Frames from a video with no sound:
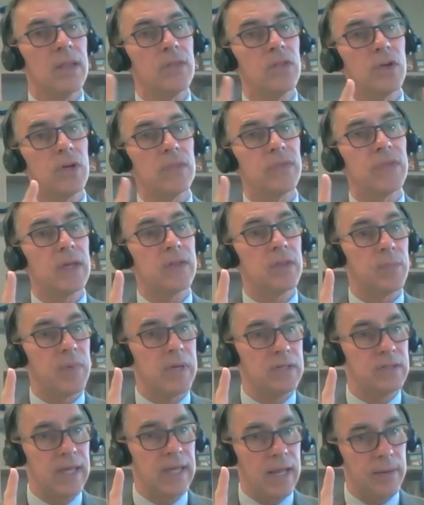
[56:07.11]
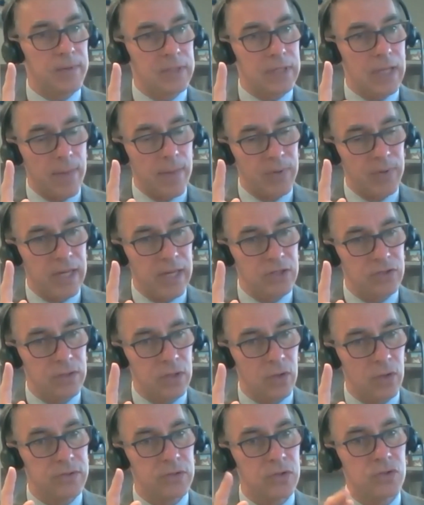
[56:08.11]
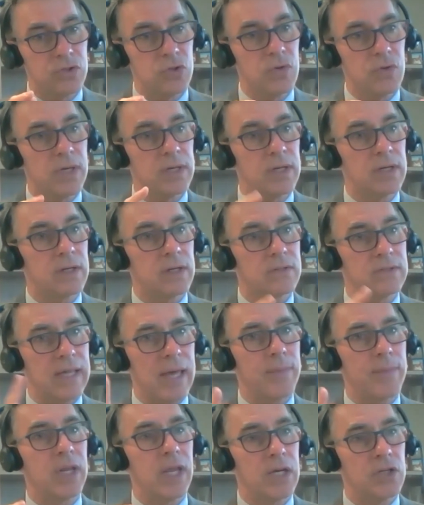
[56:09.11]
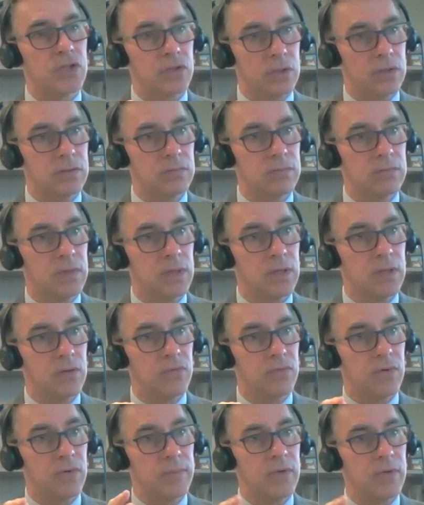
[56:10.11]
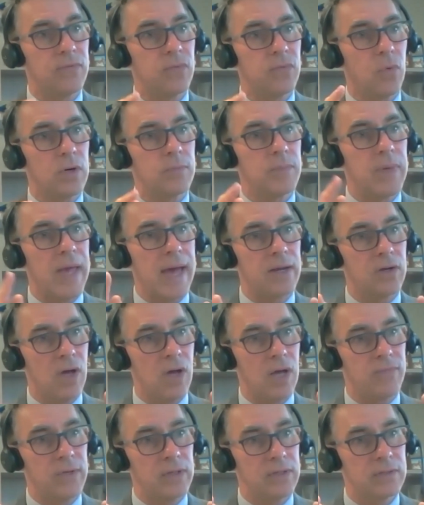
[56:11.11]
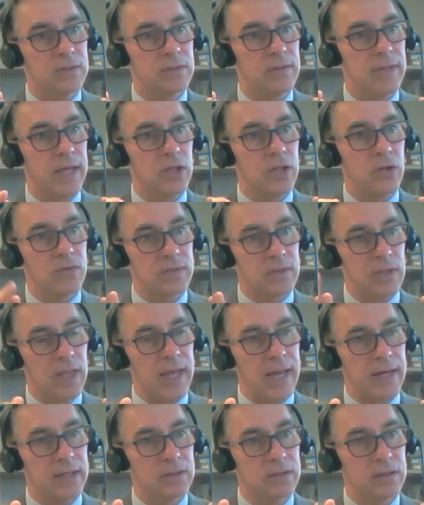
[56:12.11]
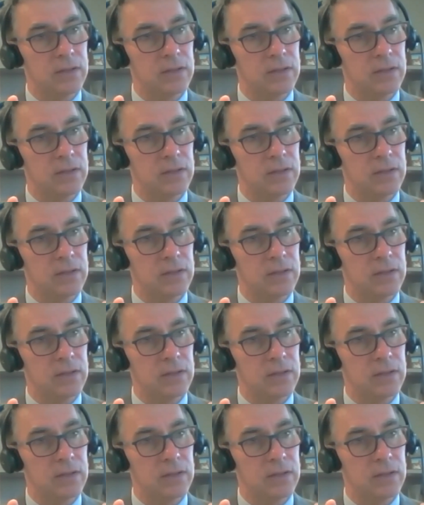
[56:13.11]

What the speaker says: The good thing of the PCT application, though, is you do get an examination from the foreign patent office that you select,